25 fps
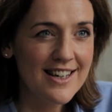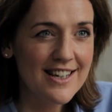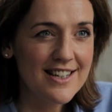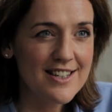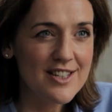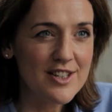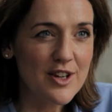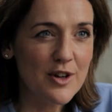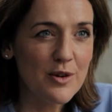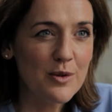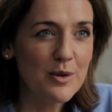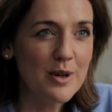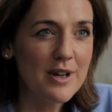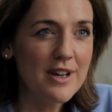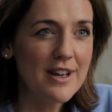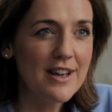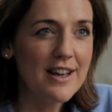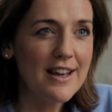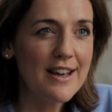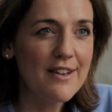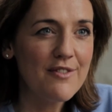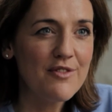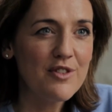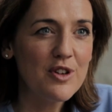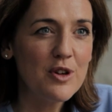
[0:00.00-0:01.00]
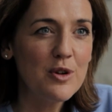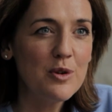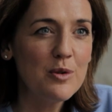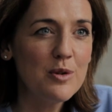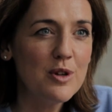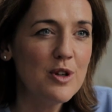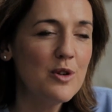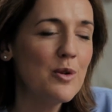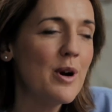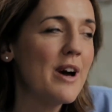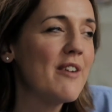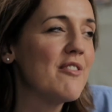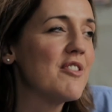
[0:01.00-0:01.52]
So if
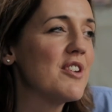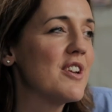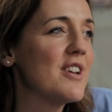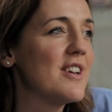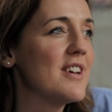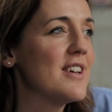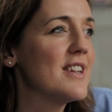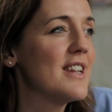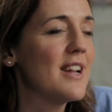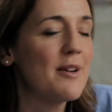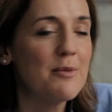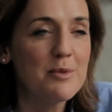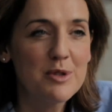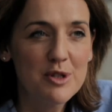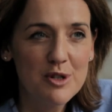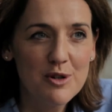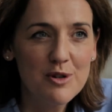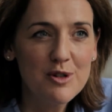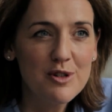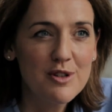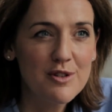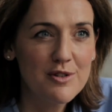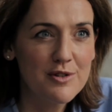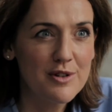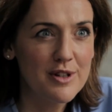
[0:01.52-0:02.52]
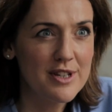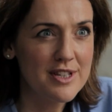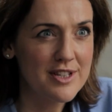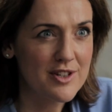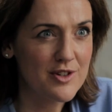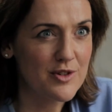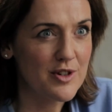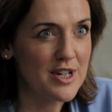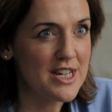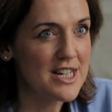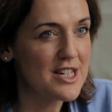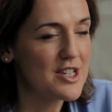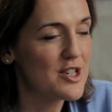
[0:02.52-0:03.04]
you have like with 2 to 3
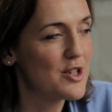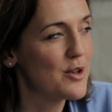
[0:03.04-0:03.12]
Streets,